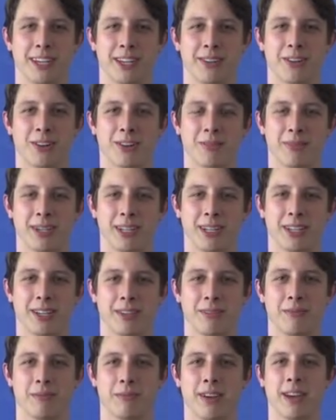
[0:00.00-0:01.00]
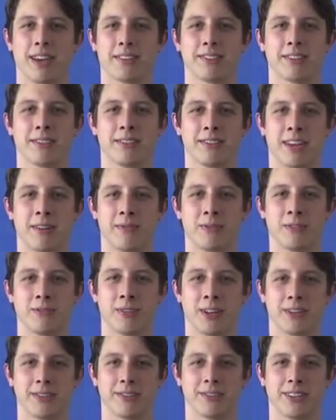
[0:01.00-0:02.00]
in Armenia as a TEFL
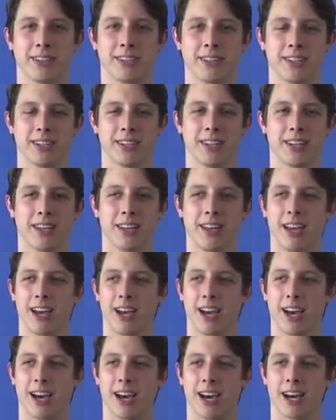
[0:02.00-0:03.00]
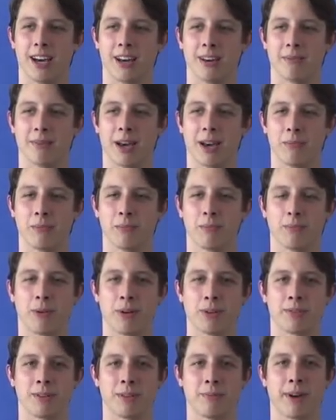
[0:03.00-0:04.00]
volunteer. I'm
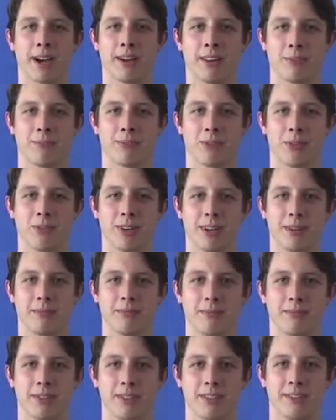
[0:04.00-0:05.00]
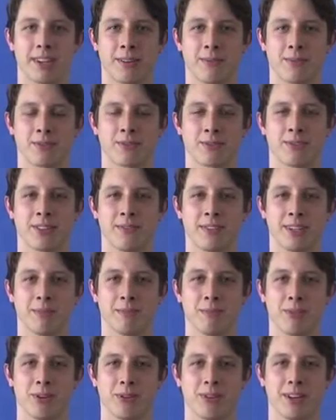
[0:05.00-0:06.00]
part of the pilot program for the TEFL
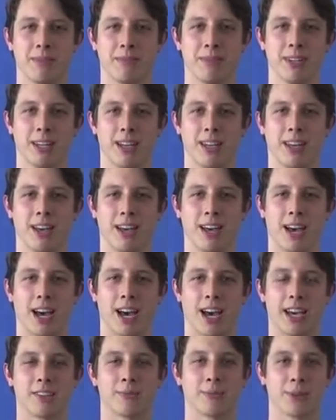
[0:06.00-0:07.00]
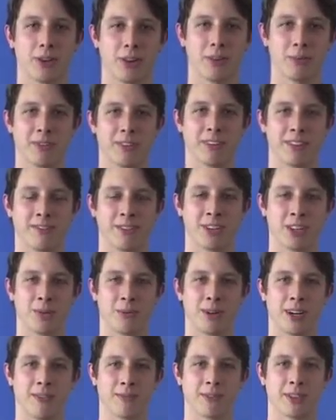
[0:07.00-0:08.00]
certificate program. It's been going really
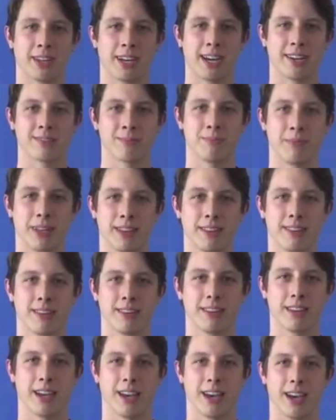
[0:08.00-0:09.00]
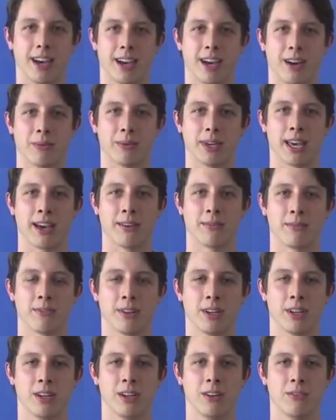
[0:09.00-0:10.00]
well for the last month. We
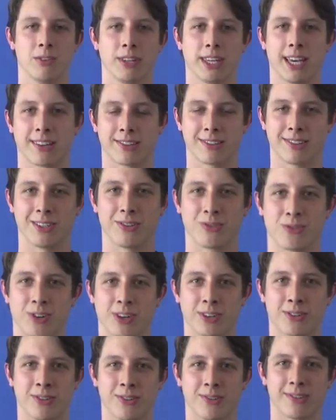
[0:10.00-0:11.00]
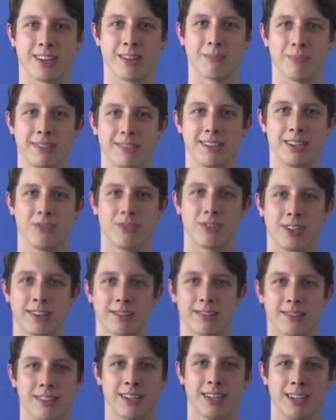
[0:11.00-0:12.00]
have really excellent instructors that have been teaching
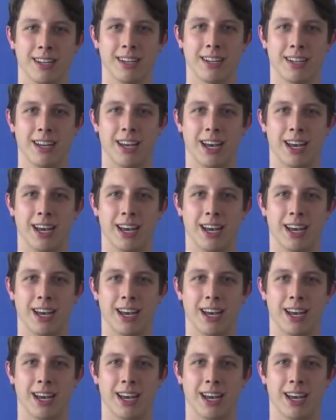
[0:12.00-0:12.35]
us